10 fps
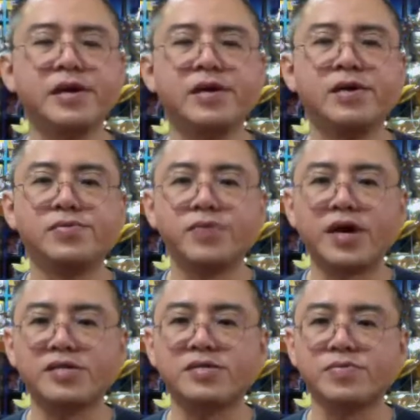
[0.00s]

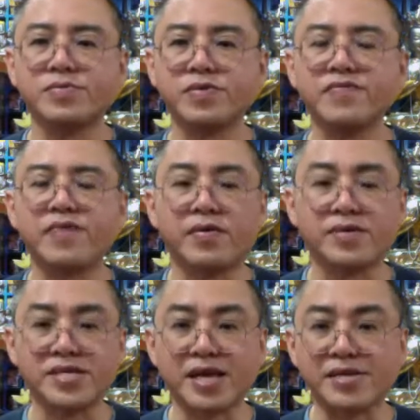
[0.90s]
rest with our
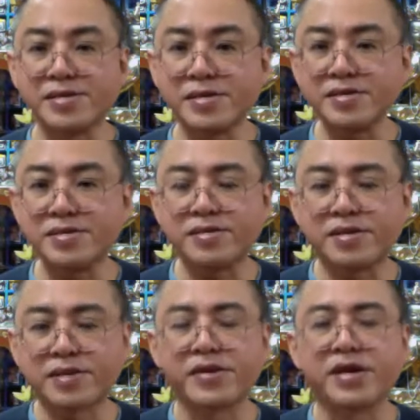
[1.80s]
senses,
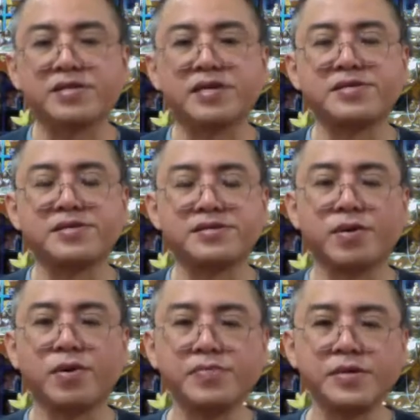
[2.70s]
keeping our senses
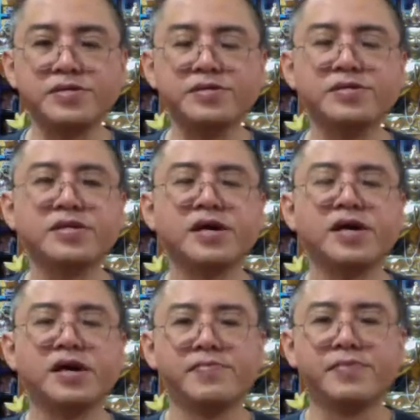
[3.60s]
open
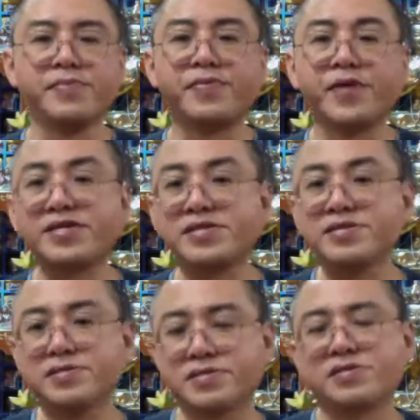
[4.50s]
and be
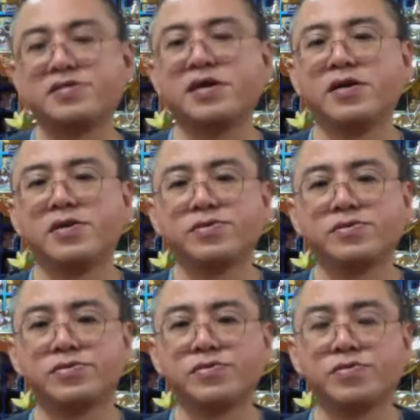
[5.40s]
present
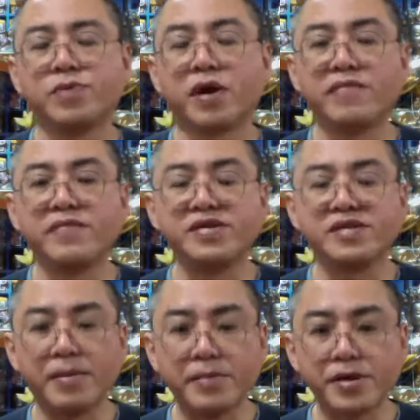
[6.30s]
to whatever is
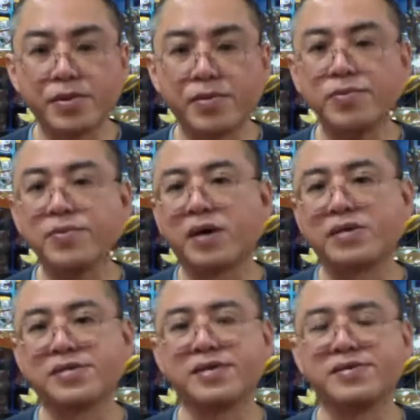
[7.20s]
coming through our
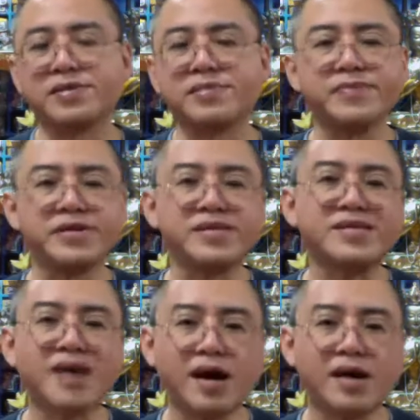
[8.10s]
senses, be it
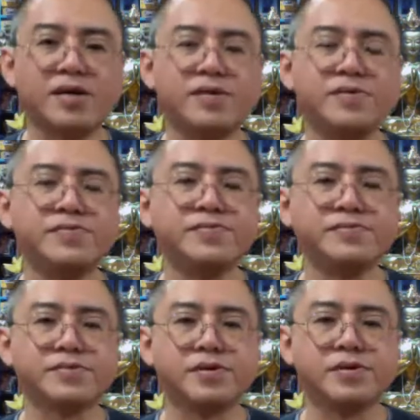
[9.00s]

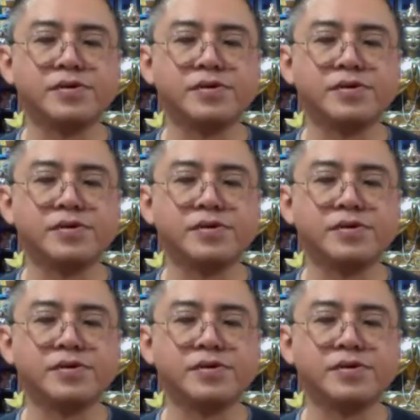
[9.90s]
sounds or